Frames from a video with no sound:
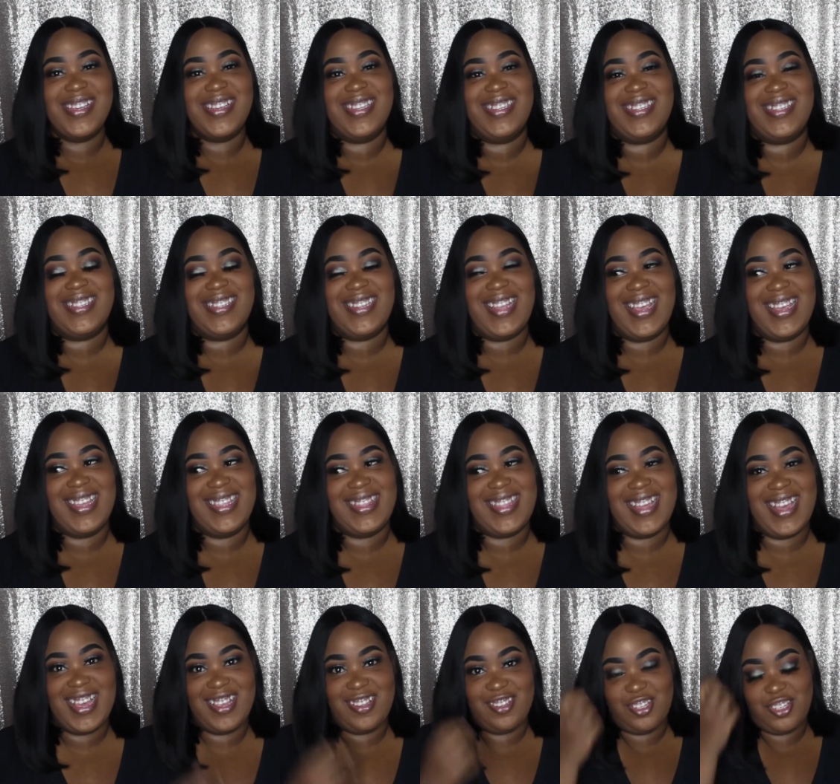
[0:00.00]

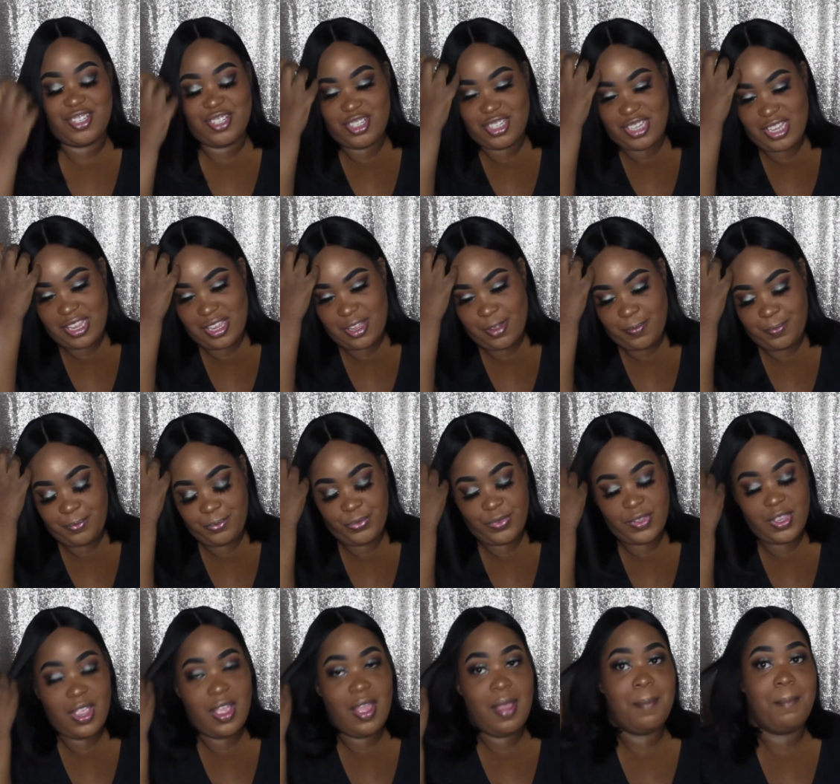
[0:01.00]
state that she
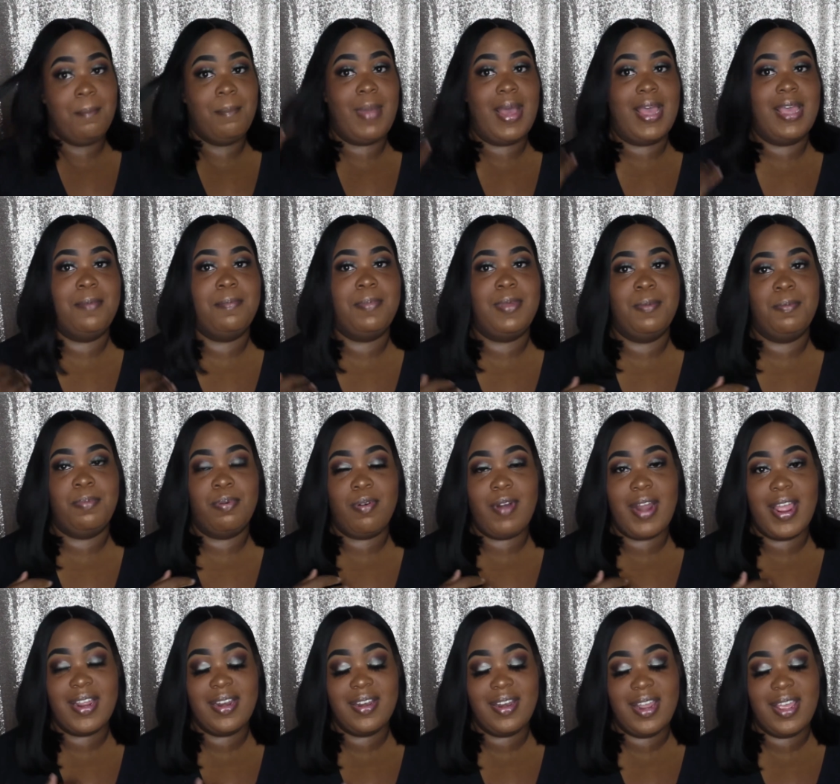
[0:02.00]
might be
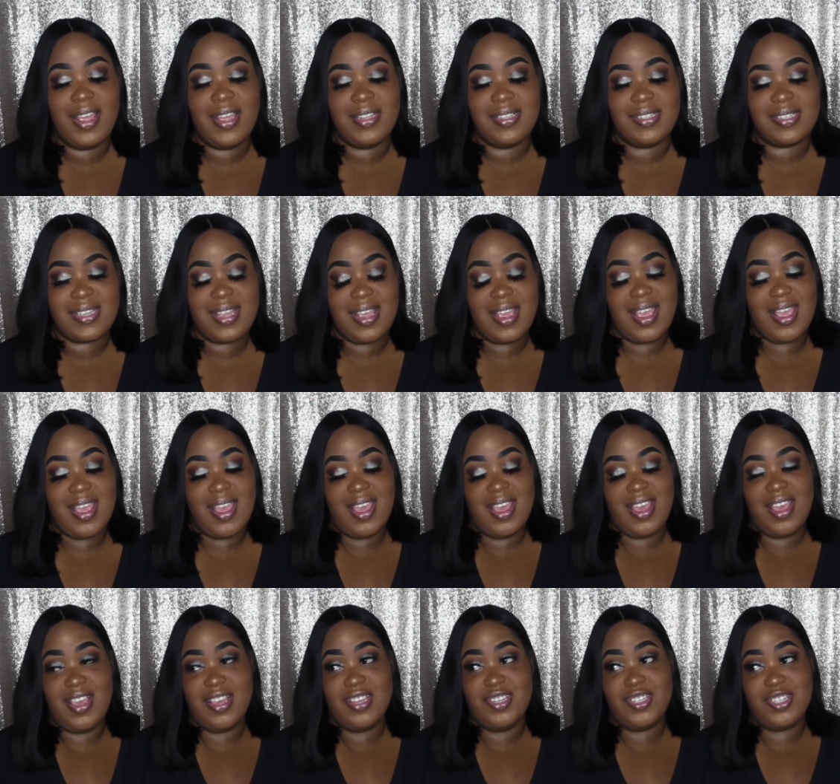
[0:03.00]
pregnant.
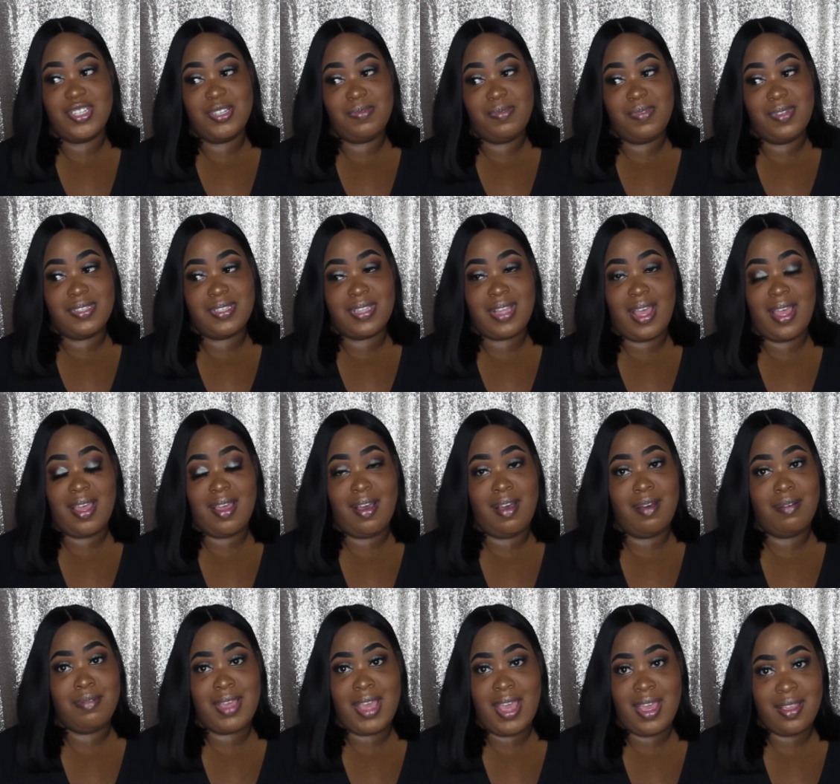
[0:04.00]
And she was like,
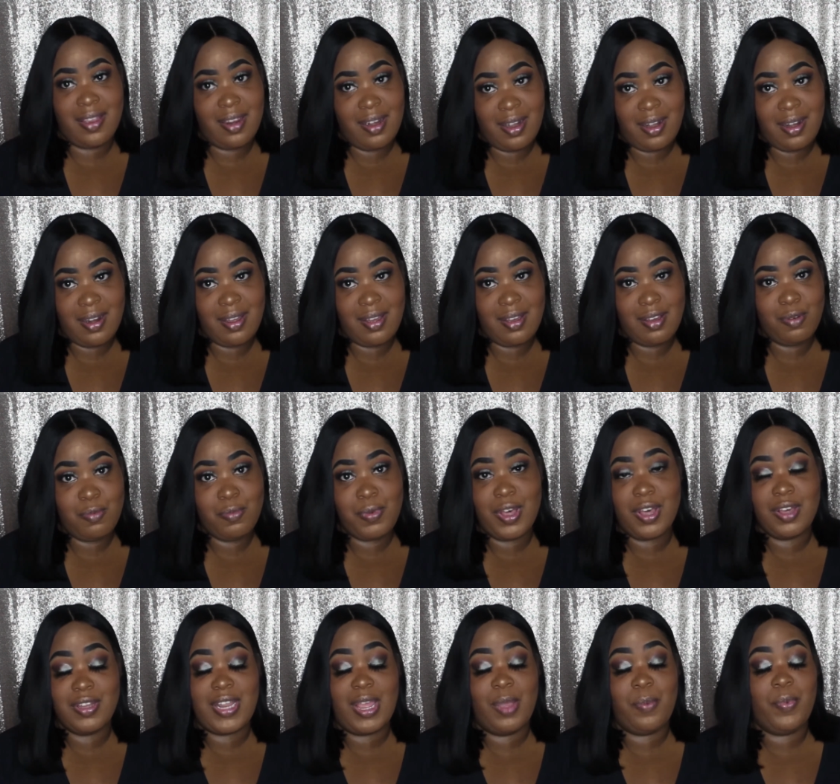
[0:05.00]
okay, girl.
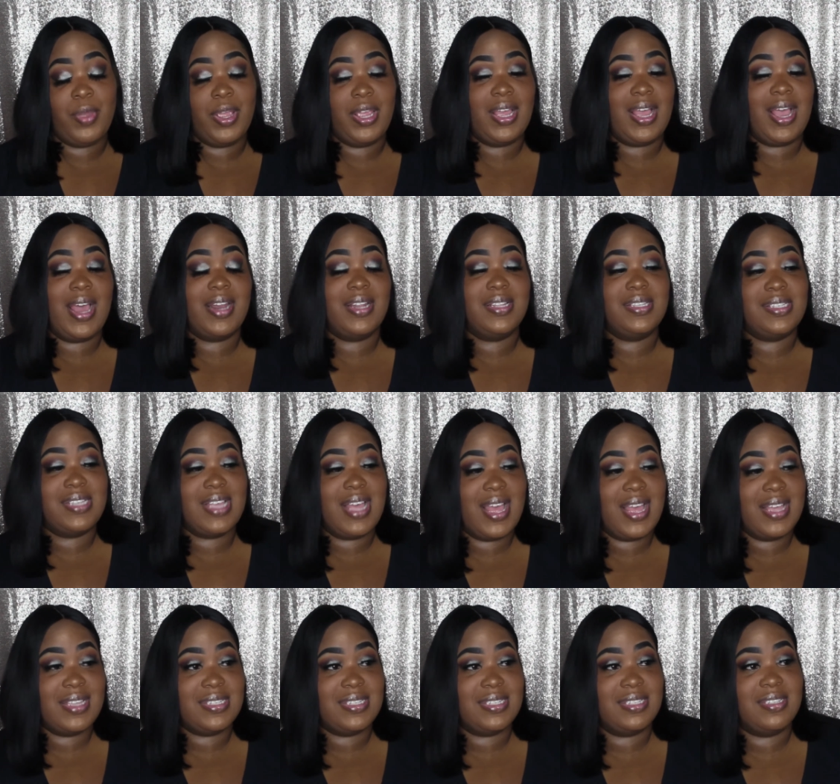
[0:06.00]
Well, they went and got a
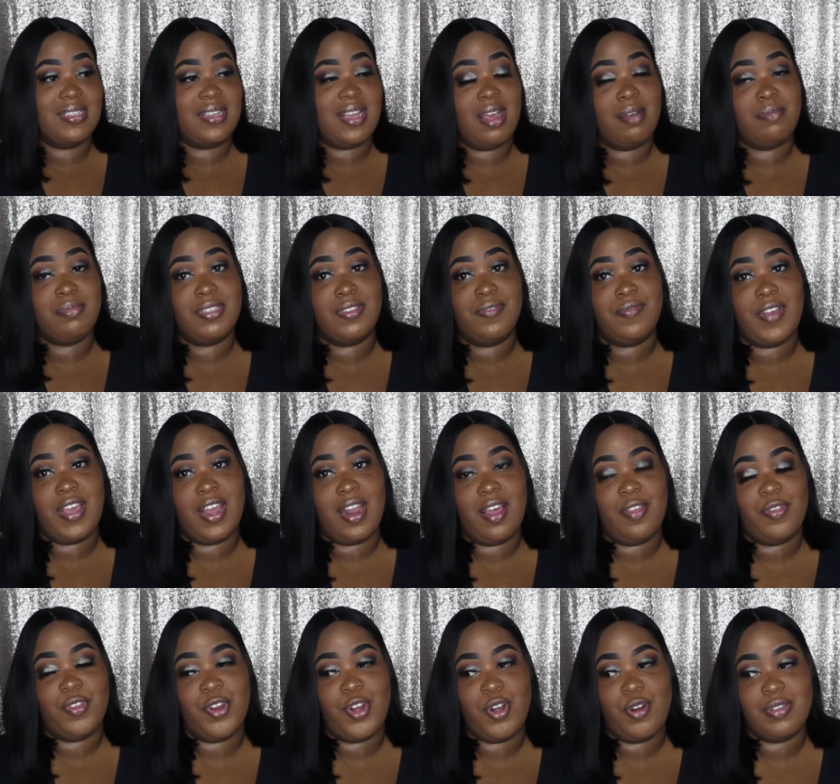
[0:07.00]
test and then come to find
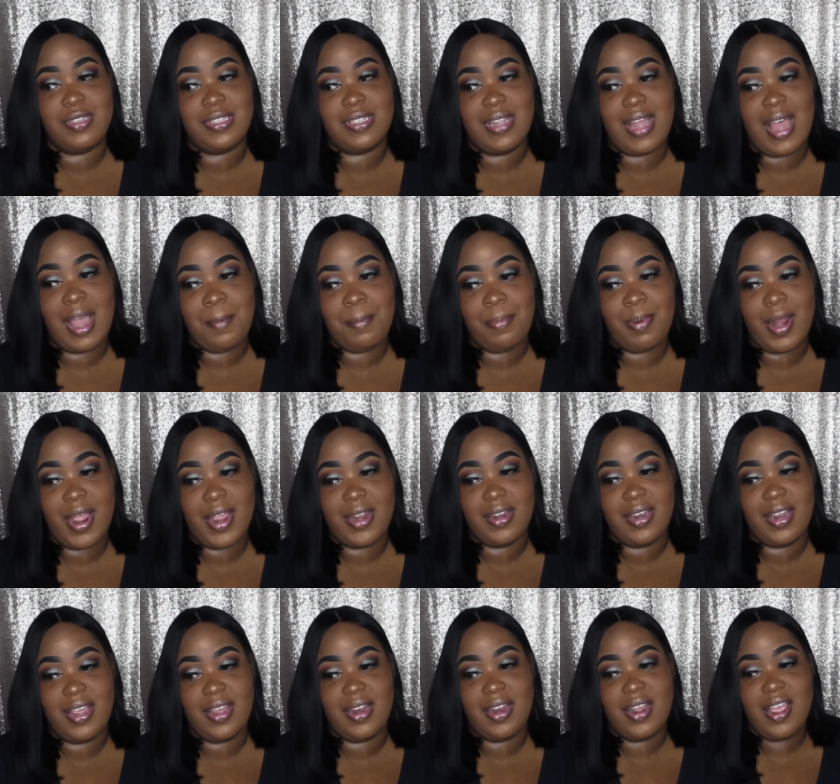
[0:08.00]
out the girl's not
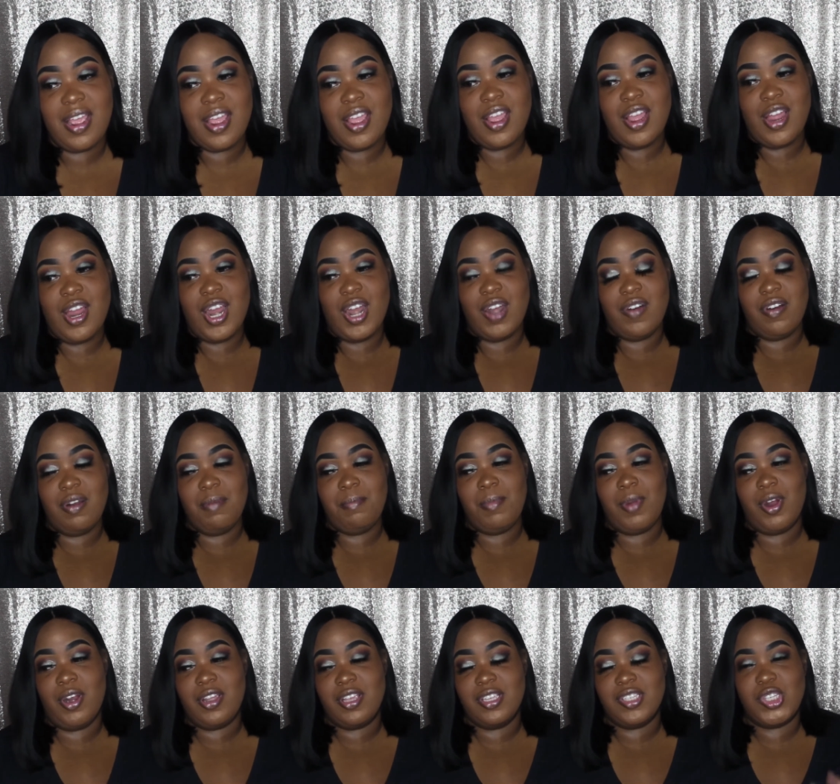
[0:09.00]
pregnant her
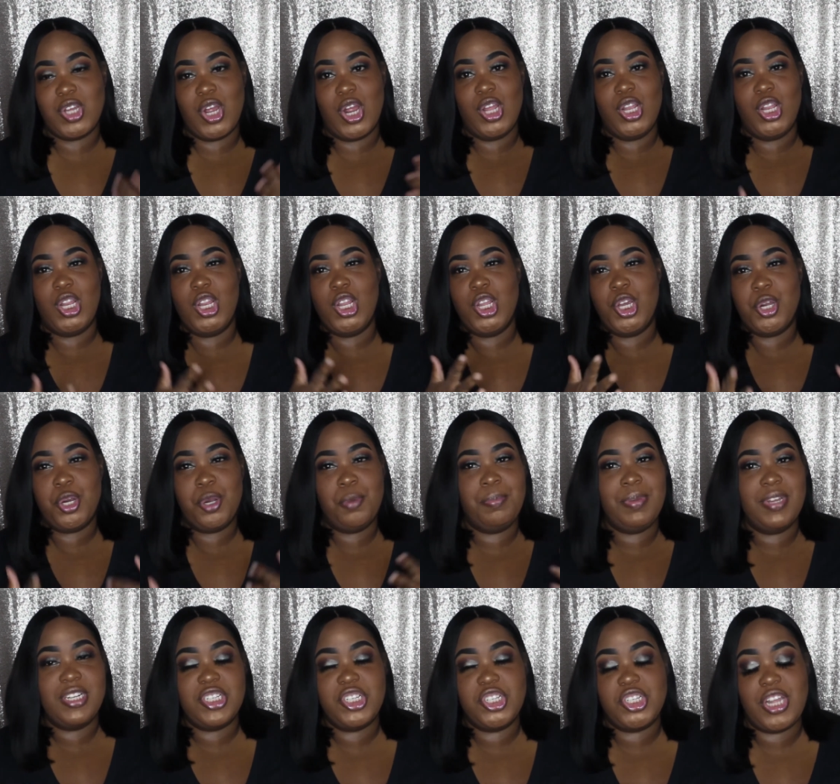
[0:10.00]
and Marcus are a
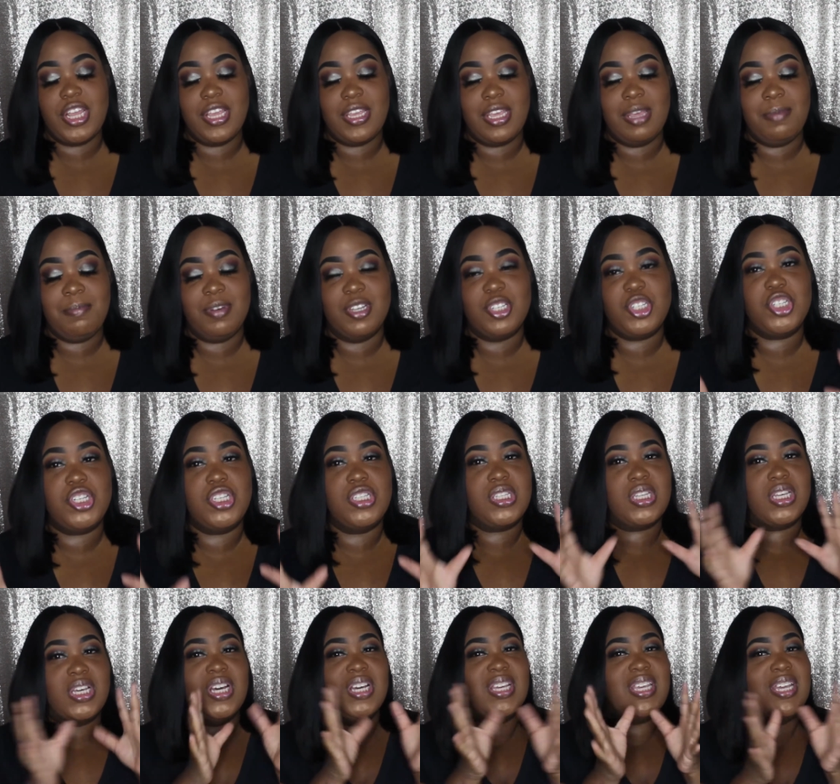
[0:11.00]
little bit shaky, but
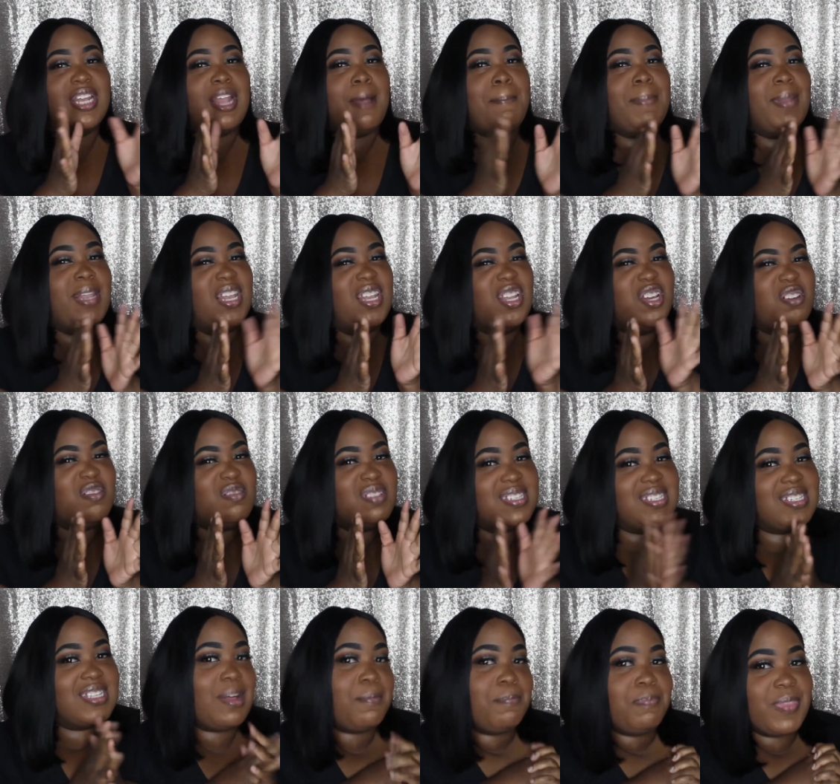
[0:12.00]
she's cooking up a little
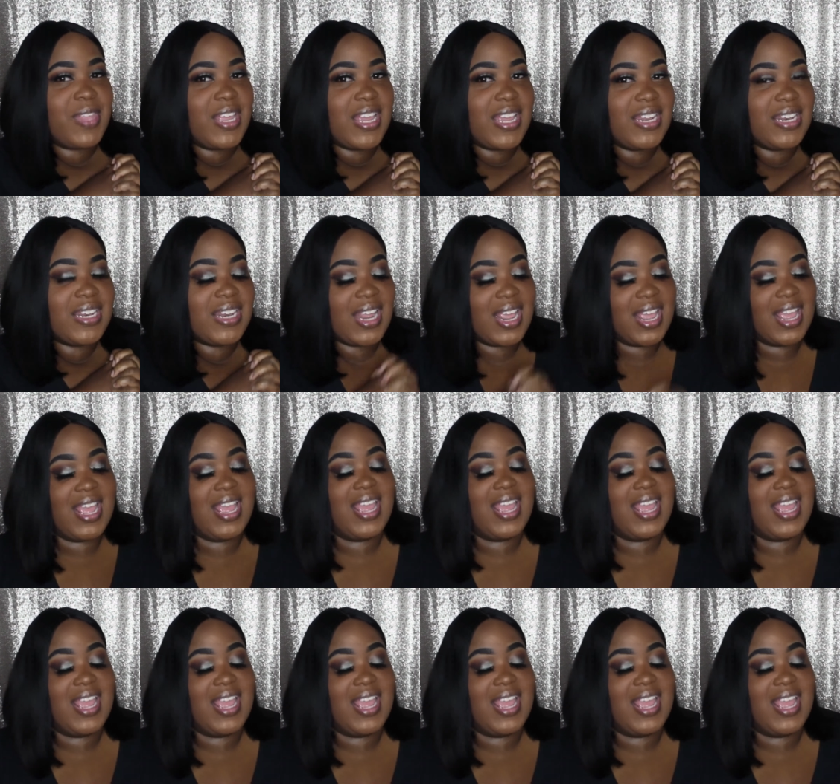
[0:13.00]
something